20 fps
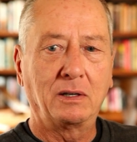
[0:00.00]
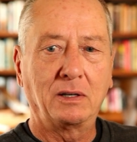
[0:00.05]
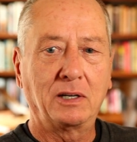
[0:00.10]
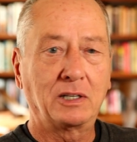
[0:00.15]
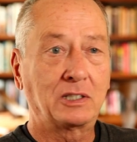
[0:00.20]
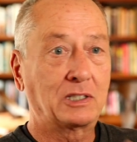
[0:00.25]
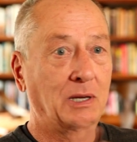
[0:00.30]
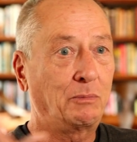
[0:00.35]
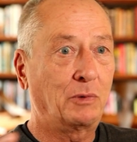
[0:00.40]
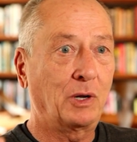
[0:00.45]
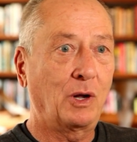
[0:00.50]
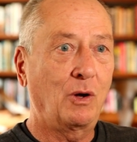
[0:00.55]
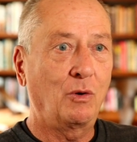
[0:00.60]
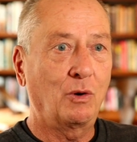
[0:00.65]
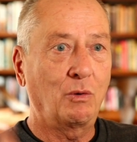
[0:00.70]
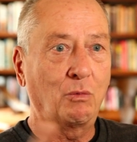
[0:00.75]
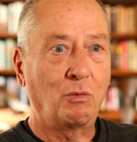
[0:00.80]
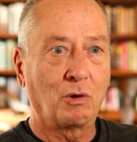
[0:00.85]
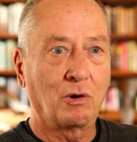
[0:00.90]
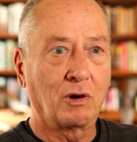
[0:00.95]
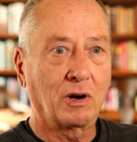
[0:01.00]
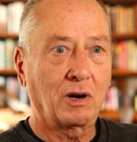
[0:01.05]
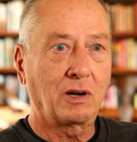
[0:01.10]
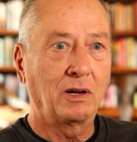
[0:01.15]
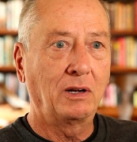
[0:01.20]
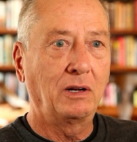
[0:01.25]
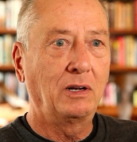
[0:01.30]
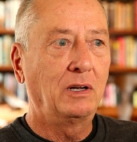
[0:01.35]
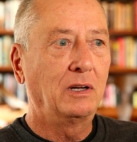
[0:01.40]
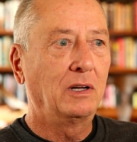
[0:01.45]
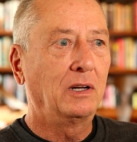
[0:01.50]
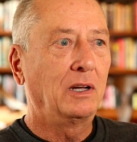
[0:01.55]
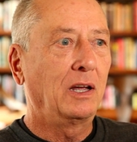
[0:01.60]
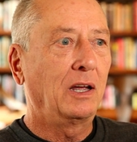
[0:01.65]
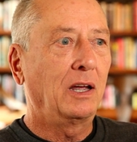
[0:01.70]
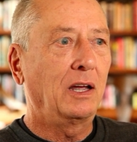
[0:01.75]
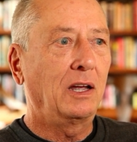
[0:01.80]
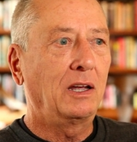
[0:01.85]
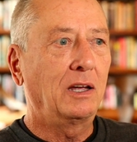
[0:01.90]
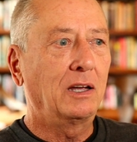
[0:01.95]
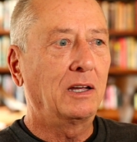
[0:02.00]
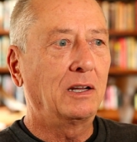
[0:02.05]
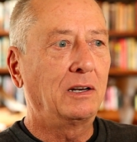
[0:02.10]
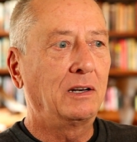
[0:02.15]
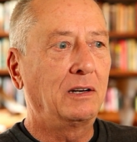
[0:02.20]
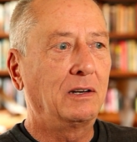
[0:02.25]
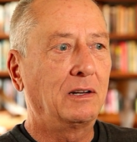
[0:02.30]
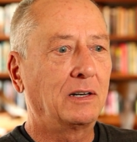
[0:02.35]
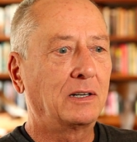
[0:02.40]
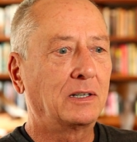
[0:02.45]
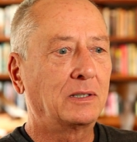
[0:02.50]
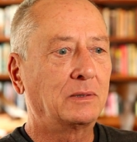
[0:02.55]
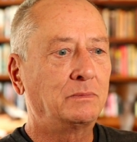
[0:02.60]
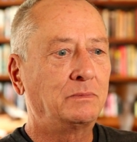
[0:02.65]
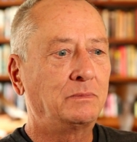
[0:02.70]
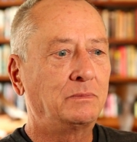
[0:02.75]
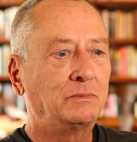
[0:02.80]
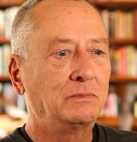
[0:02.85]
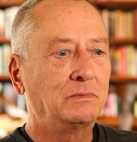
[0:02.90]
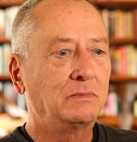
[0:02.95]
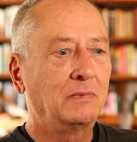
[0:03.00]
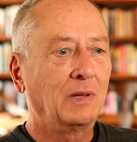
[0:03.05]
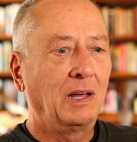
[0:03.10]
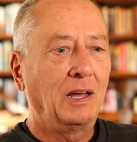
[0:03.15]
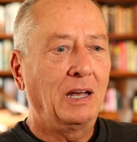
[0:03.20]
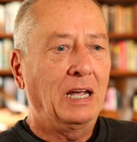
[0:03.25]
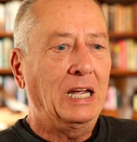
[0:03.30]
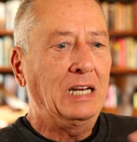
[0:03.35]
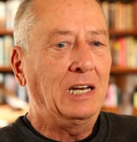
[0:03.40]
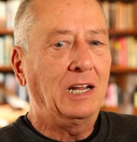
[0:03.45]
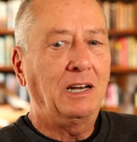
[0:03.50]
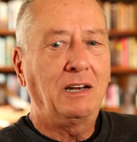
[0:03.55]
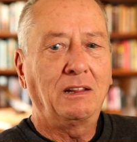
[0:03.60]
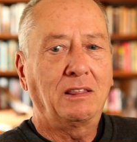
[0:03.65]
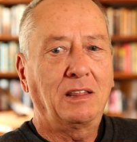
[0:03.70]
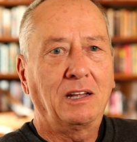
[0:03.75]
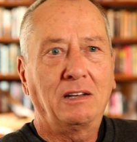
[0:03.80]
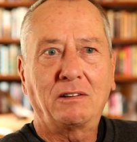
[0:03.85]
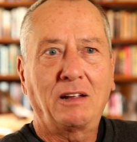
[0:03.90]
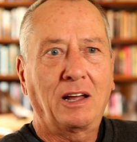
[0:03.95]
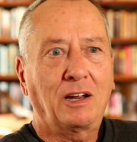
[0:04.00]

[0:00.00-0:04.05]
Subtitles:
except to go to work. And he needed things